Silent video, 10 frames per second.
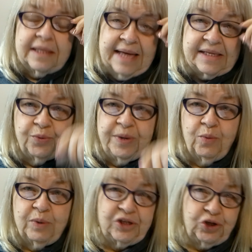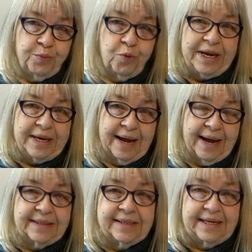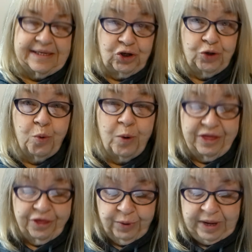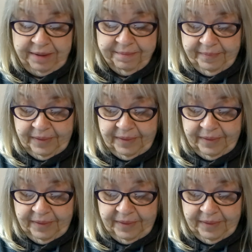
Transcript: Last week was 2.9, today's 2.3,